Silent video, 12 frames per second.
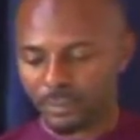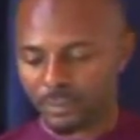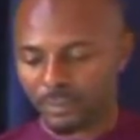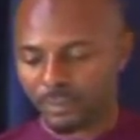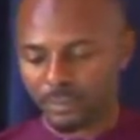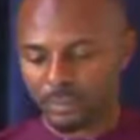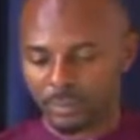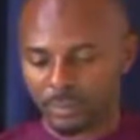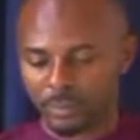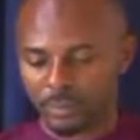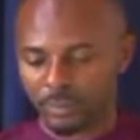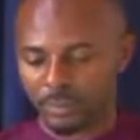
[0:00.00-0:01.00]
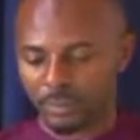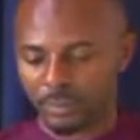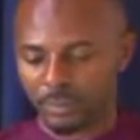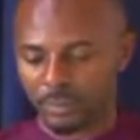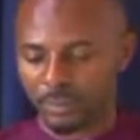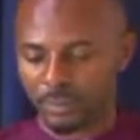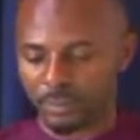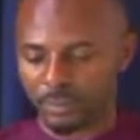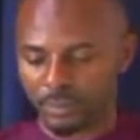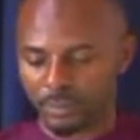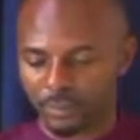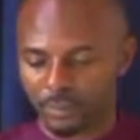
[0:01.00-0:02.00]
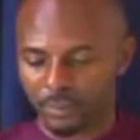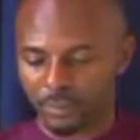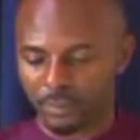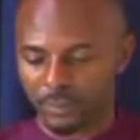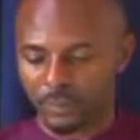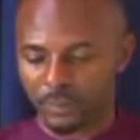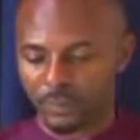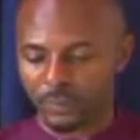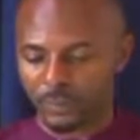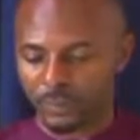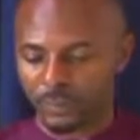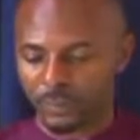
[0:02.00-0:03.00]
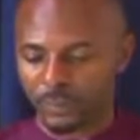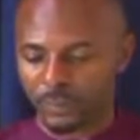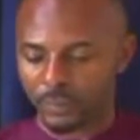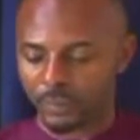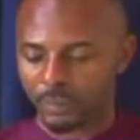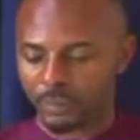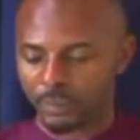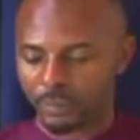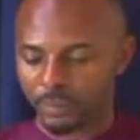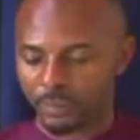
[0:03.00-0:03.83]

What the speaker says: No words are spoken by the person on screen.